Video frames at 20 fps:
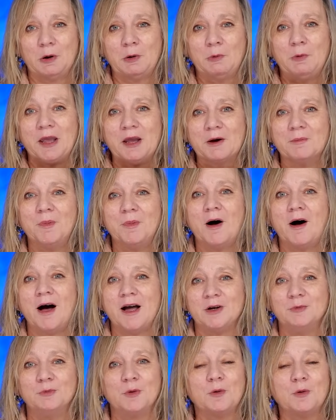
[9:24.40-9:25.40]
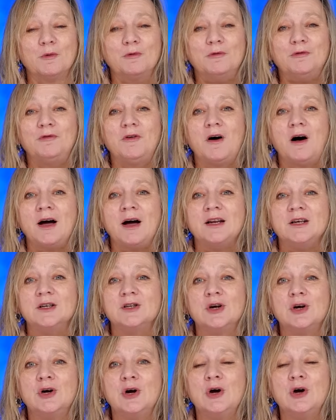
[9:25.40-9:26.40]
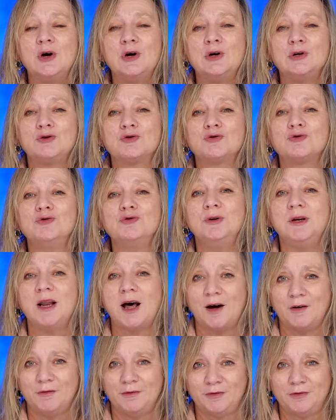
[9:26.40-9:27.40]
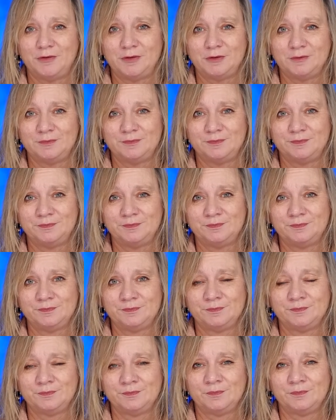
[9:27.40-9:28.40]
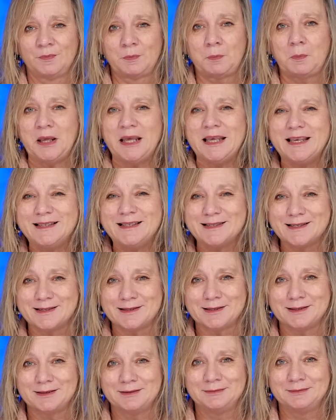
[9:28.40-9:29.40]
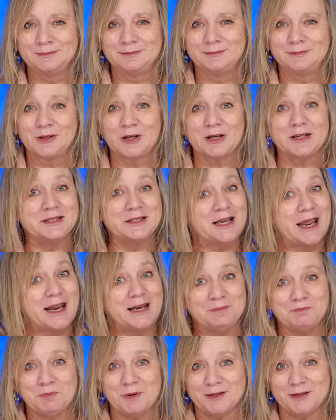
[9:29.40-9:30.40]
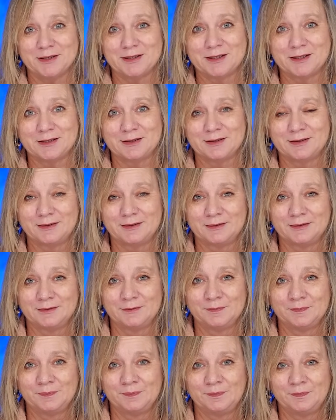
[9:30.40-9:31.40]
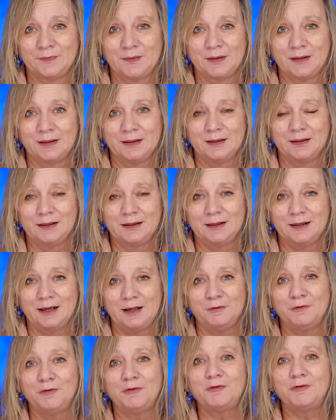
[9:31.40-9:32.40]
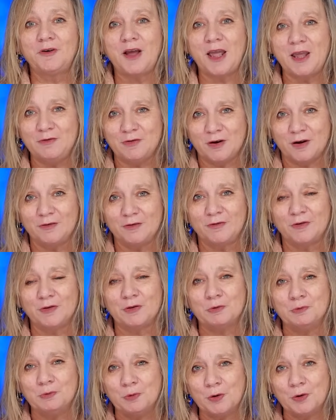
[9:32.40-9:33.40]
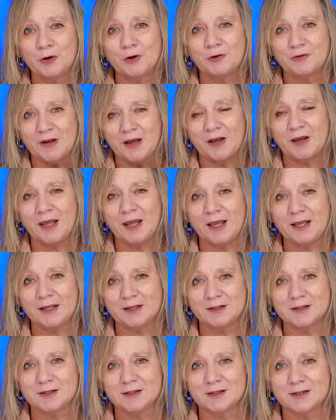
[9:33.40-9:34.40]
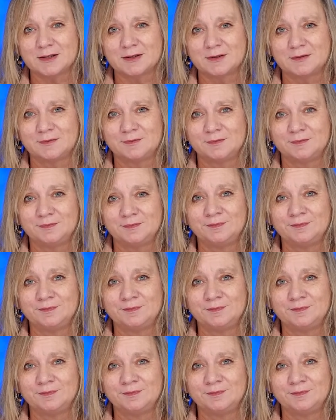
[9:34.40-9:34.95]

where we abide and we will find true love, peace, contentment, and favour for the work of our hands.